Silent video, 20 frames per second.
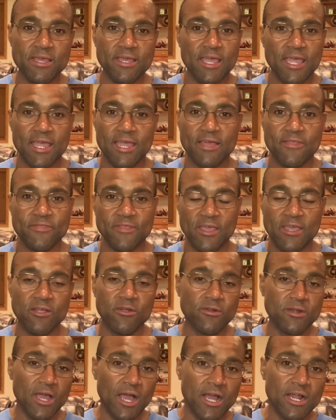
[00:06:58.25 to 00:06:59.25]
And they
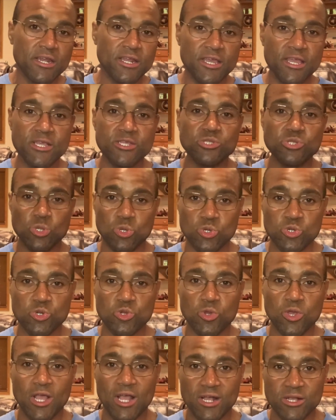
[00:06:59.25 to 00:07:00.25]
are not a
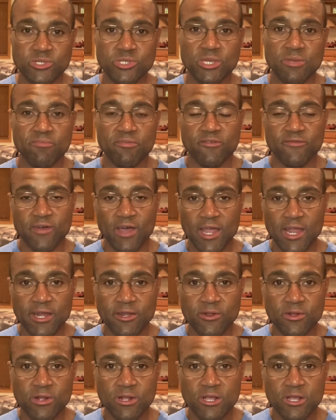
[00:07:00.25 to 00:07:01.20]
social housing provider.